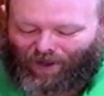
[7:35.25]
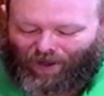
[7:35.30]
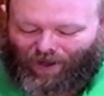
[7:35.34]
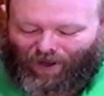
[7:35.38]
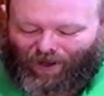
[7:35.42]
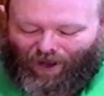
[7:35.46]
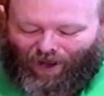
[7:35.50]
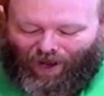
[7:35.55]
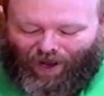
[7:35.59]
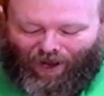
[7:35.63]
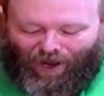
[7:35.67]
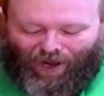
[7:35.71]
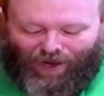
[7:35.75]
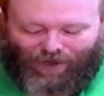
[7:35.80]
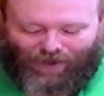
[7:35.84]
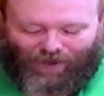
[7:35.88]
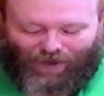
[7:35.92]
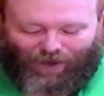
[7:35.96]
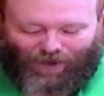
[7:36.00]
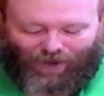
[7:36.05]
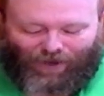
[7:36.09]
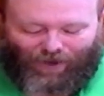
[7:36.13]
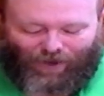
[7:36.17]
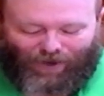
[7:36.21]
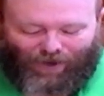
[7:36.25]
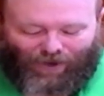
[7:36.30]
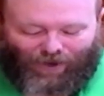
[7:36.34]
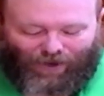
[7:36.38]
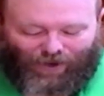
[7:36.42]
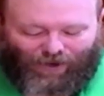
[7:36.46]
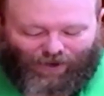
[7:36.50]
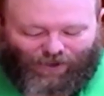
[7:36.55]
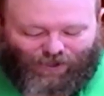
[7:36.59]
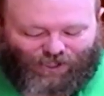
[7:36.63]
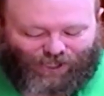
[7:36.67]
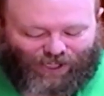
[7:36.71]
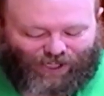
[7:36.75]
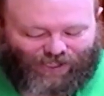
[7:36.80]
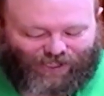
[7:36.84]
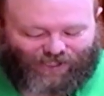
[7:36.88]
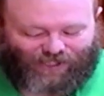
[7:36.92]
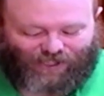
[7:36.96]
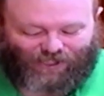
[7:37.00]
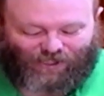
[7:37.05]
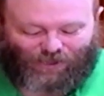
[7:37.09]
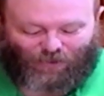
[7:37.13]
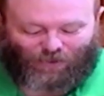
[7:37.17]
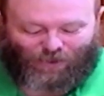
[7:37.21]
And
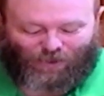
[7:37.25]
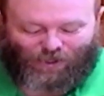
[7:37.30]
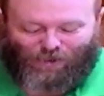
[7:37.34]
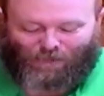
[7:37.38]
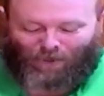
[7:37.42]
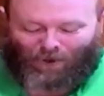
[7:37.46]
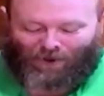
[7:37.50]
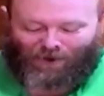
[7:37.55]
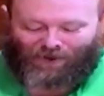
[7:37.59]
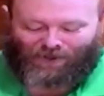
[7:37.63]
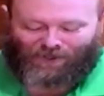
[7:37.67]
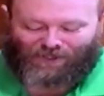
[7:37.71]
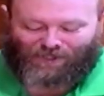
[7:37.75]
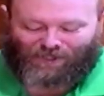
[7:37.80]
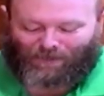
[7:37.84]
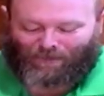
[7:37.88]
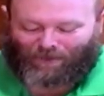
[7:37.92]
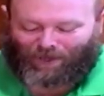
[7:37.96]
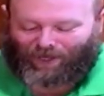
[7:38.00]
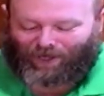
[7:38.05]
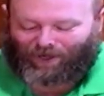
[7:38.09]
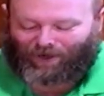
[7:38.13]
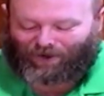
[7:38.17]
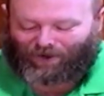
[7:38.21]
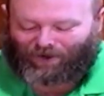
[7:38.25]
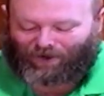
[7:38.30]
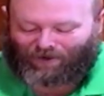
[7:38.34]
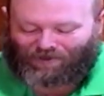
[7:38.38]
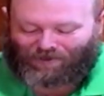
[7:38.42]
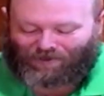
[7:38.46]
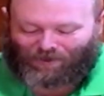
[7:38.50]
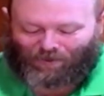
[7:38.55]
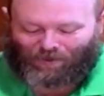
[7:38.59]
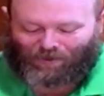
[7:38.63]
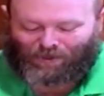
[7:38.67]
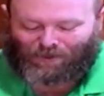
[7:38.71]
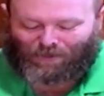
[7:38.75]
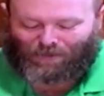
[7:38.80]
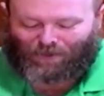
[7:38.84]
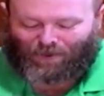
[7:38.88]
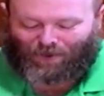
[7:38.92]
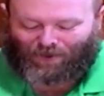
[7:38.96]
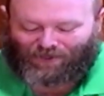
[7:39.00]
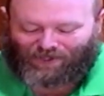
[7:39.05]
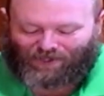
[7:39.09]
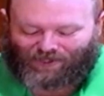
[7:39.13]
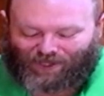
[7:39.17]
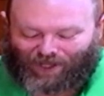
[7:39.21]
Jesus' response to Peter is a
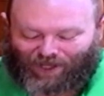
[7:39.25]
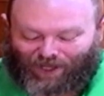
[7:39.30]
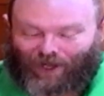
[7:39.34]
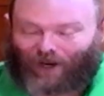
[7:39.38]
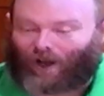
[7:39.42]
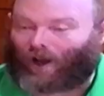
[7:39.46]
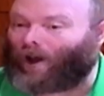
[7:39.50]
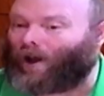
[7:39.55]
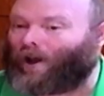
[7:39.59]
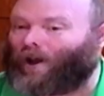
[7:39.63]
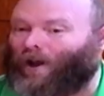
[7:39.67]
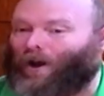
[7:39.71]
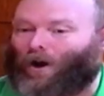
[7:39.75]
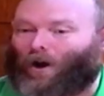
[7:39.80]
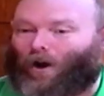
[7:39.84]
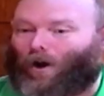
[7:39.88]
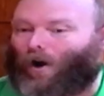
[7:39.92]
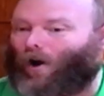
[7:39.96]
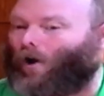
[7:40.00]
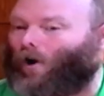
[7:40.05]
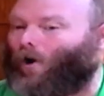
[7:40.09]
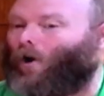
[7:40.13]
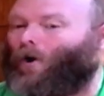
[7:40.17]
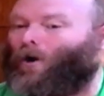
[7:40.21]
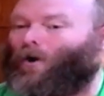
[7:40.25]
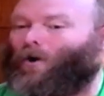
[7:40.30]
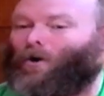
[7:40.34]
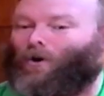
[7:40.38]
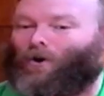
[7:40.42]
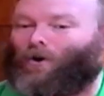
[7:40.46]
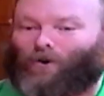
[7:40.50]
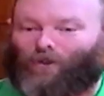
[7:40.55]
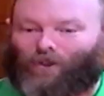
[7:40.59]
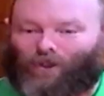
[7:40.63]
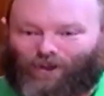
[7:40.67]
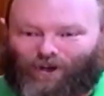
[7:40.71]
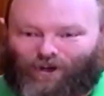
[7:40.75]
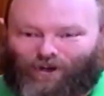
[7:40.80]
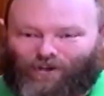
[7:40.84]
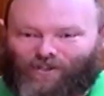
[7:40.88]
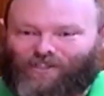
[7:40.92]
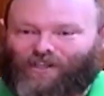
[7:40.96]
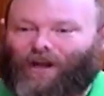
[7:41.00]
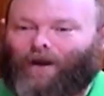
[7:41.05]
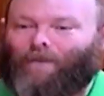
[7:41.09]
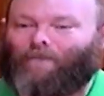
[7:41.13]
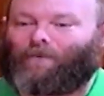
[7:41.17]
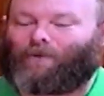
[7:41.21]
response that all the
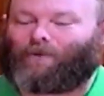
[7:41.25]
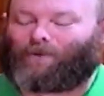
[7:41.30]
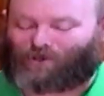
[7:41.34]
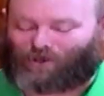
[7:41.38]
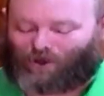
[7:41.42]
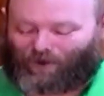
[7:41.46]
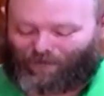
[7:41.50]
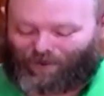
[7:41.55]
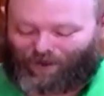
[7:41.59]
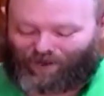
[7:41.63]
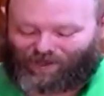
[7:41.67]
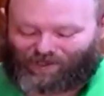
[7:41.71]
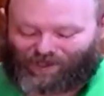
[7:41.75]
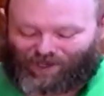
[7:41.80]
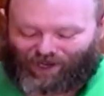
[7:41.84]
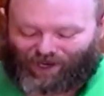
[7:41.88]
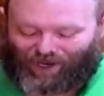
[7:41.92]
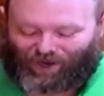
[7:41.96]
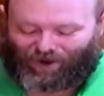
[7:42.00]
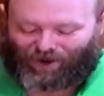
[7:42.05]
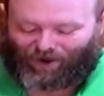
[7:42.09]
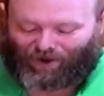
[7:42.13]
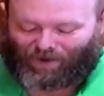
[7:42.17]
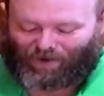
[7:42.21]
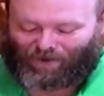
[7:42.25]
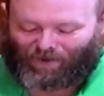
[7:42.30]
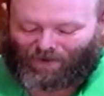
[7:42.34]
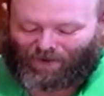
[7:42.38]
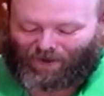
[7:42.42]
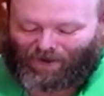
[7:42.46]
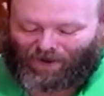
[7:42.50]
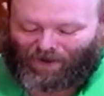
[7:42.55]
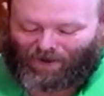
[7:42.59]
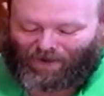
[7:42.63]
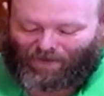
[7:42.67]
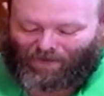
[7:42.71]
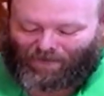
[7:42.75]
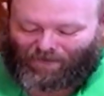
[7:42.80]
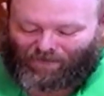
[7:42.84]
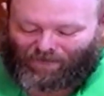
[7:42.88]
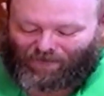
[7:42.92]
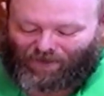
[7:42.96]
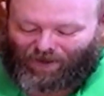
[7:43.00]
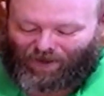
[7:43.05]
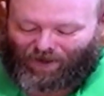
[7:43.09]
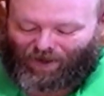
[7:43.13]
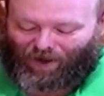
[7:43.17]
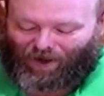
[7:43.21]
disciples are meant to hear,
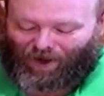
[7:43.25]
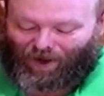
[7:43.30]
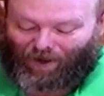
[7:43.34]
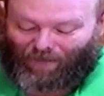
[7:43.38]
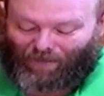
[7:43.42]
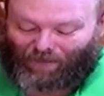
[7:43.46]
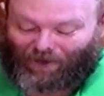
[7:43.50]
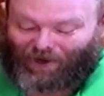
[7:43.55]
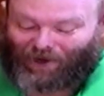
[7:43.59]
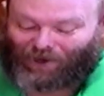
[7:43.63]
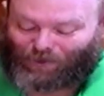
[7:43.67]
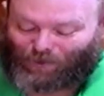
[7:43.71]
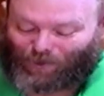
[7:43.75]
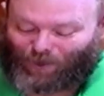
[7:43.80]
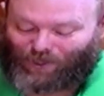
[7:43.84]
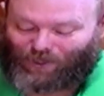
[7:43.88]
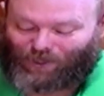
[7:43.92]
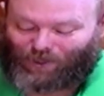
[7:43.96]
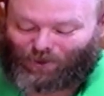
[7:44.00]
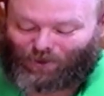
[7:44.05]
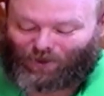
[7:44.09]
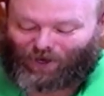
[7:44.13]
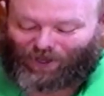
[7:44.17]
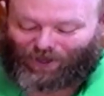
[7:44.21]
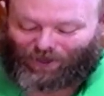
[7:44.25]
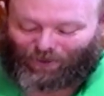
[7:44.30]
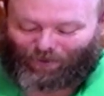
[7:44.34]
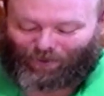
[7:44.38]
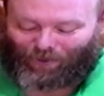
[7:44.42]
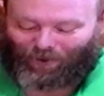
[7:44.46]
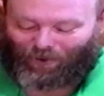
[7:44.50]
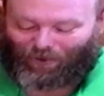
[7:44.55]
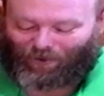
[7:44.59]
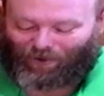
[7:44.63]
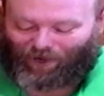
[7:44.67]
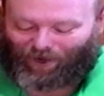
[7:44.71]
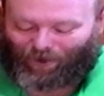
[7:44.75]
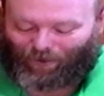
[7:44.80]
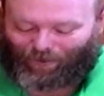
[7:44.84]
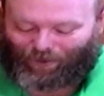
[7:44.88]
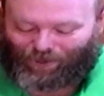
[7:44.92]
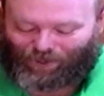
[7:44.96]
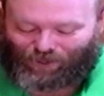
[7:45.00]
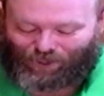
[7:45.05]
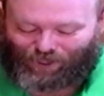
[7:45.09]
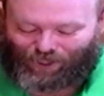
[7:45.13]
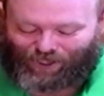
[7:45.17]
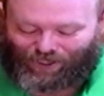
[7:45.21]
because we do get the recording of
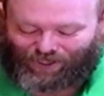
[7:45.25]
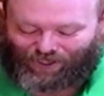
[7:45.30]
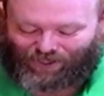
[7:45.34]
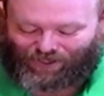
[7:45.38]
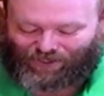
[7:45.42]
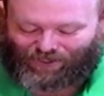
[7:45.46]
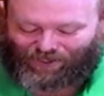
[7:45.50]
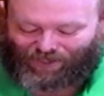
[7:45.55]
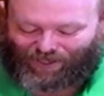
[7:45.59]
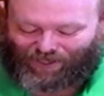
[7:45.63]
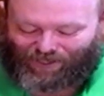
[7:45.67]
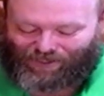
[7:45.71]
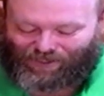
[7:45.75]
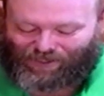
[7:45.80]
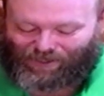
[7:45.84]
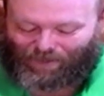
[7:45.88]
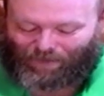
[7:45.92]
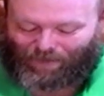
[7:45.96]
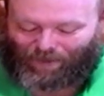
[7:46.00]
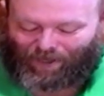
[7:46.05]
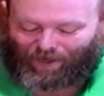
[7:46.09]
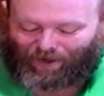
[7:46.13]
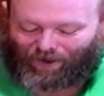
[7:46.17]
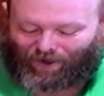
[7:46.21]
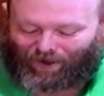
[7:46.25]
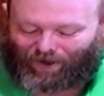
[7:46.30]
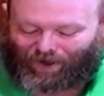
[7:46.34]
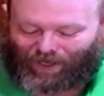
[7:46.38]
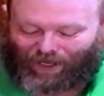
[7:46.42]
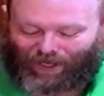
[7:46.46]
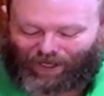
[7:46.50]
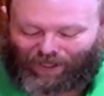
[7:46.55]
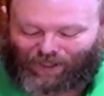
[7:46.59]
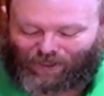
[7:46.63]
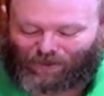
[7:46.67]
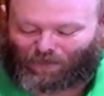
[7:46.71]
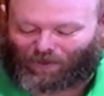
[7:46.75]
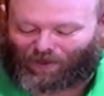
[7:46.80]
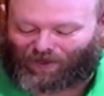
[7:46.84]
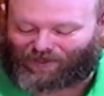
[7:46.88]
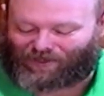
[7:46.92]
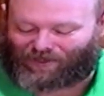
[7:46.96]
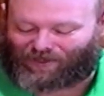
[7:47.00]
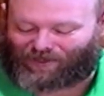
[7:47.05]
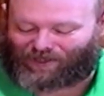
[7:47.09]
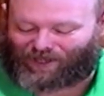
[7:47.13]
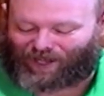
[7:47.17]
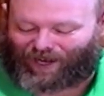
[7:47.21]
what Jesus says to Peter, and he
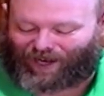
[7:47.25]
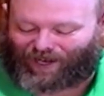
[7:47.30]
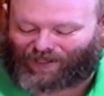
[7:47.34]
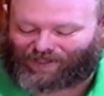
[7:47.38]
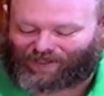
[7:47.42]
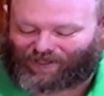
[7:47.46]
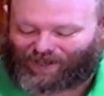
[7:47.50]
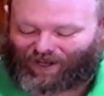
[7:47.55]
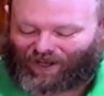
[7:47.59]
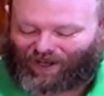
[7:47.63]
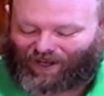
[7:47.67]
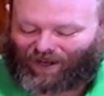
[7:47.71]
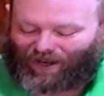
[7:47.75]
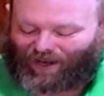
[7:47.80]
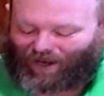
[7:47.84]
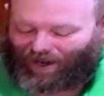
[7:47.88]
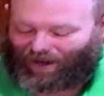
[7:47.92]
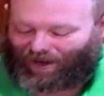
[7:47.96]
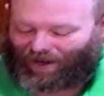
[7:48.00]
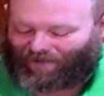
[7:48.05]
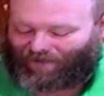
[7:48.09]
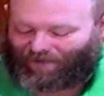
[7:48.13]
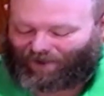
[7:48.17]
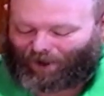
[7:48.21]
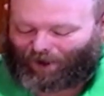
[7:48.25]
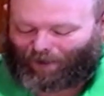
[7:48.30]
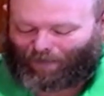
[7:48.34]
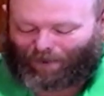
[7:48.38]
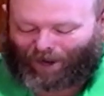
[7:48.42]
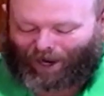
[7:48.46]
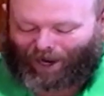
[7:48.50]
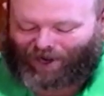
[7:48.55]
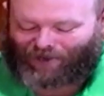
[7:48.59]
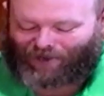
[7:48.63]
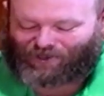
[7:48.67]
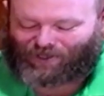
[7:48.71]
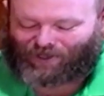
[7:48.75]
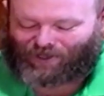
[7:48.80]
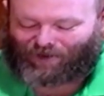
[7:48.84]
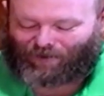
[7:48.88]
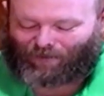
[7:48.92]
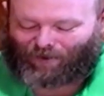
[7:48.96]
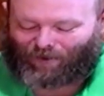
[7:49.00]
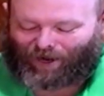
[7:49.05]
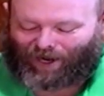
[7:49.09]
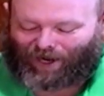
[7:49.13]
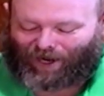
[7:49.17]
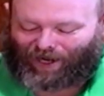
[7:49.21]
expresses that in a very passionate
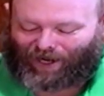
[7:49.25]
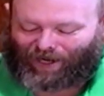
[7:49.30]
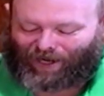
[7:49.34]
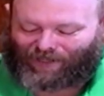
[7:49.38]
way.